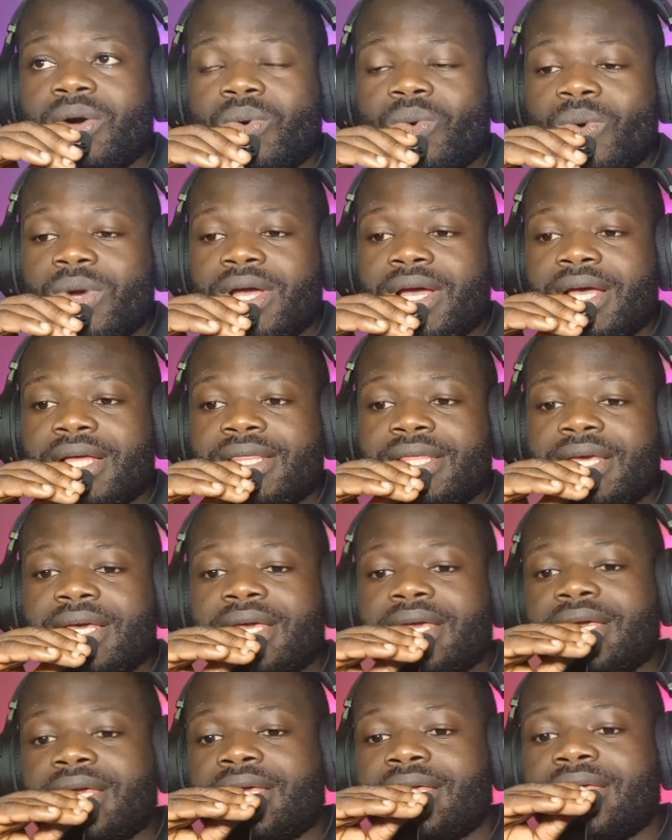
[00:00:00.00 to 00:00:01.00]

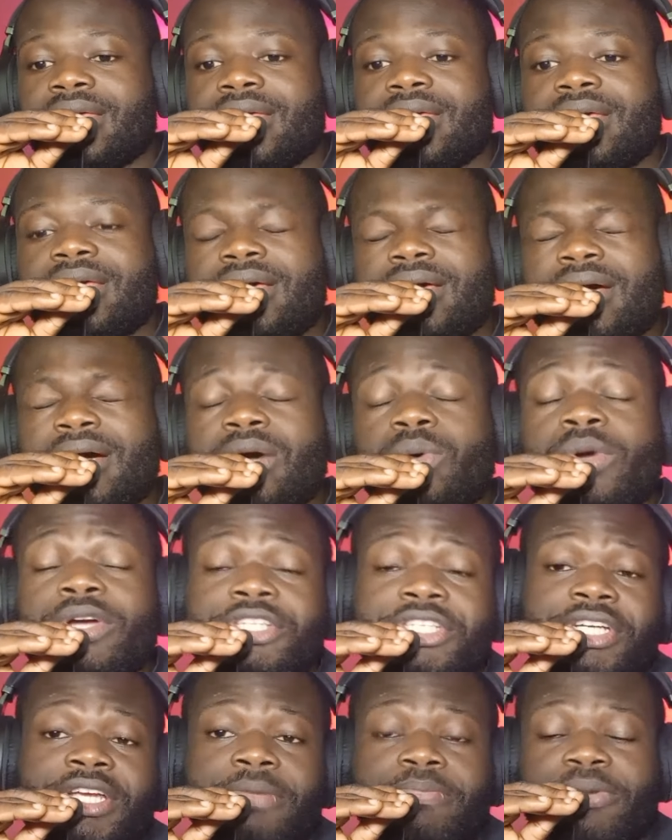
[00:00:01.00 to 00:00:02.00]

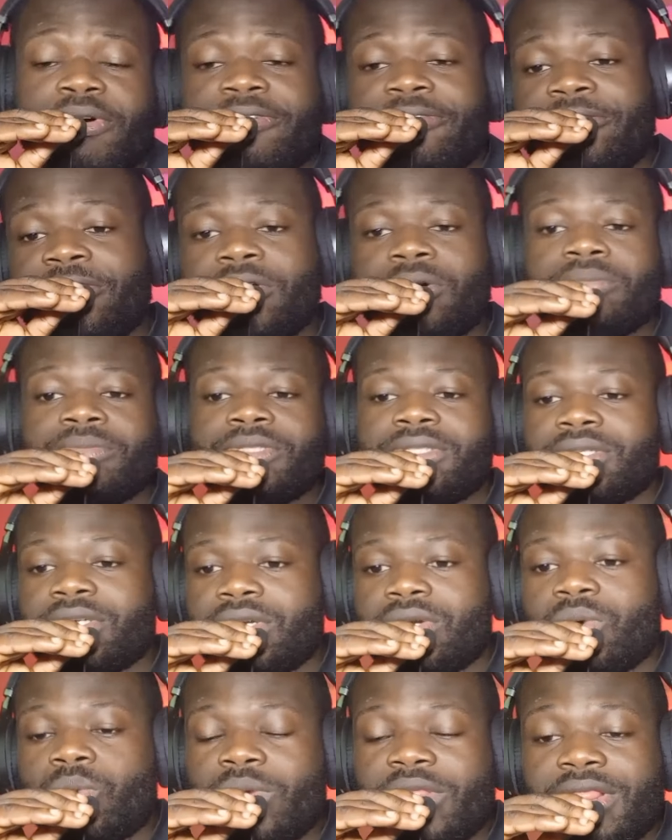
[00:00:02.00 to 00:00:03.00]
where she performed,
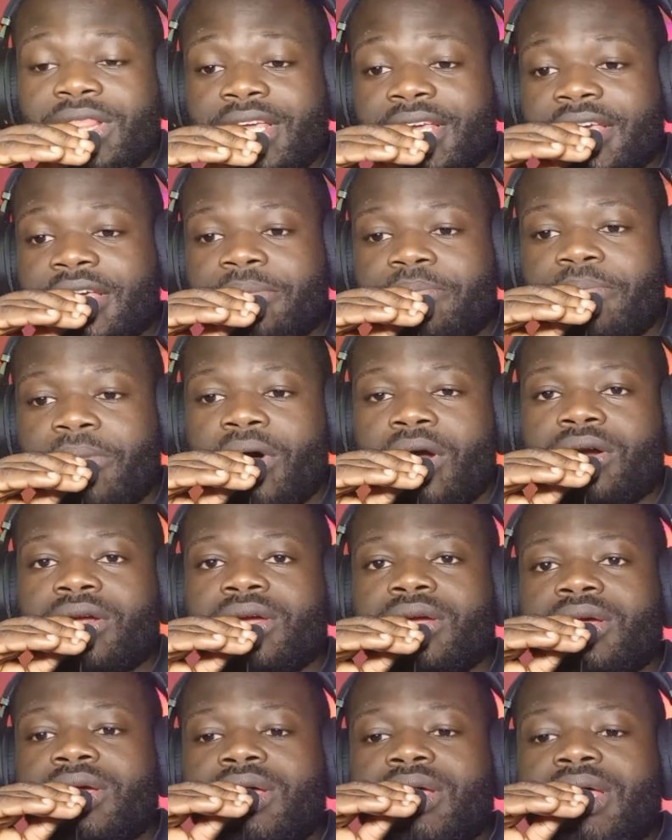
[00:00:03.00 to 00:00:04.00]
you know, with Linkin
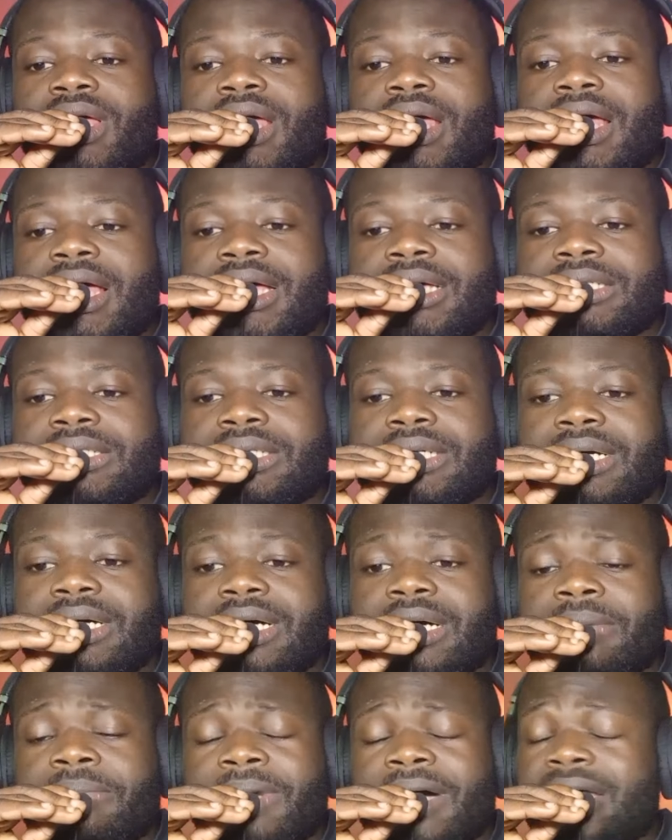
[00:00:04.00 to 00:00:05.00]
Park. And
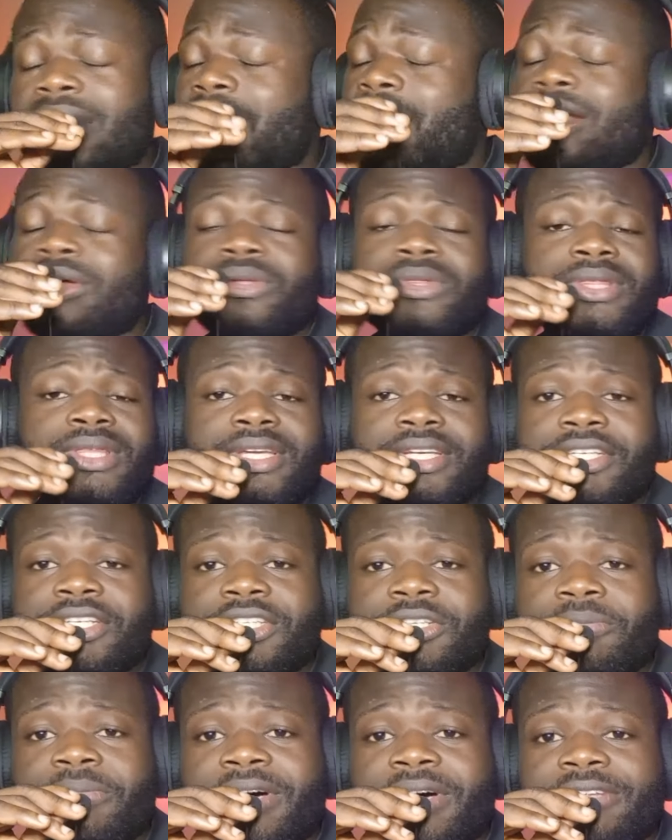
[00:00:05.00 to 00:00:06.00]
I don't think
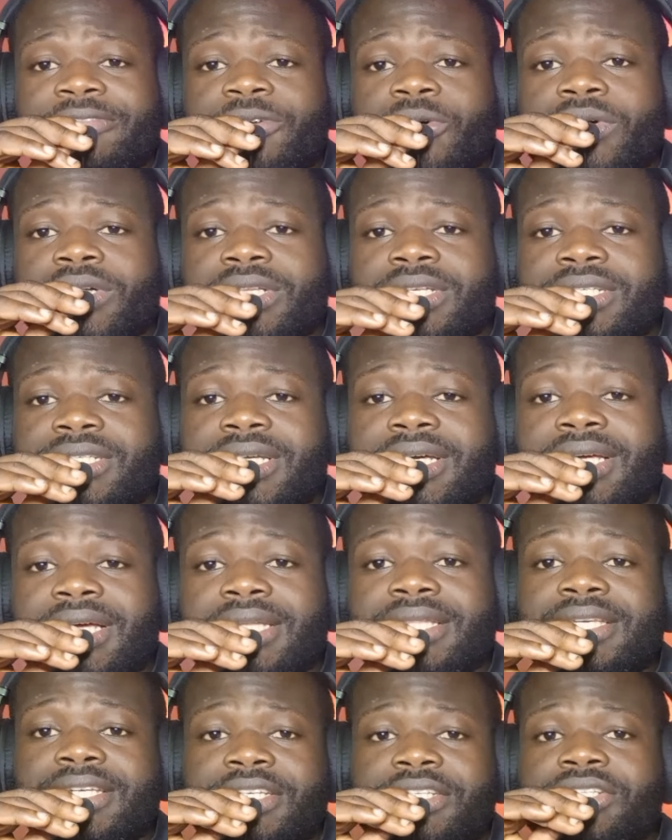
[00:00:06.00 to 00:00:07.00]
she's a bad vocalist.
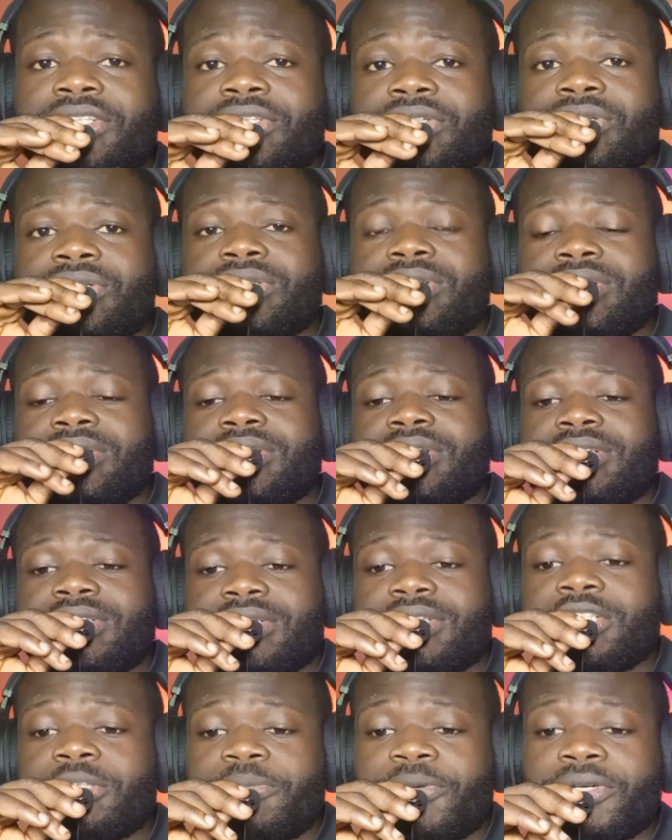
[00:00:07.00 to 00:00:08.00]
I think she's good.
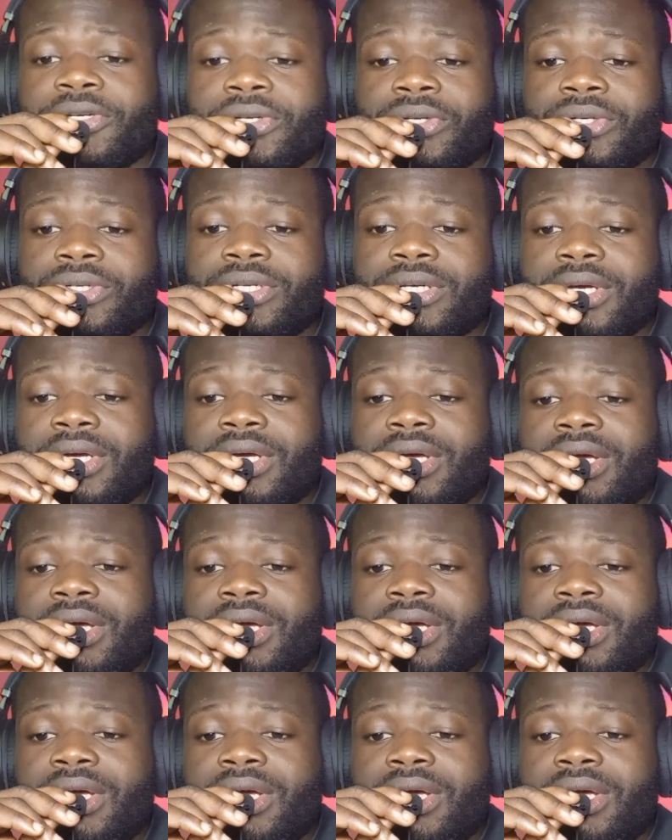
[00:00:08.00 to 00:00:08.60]
She's pretty good.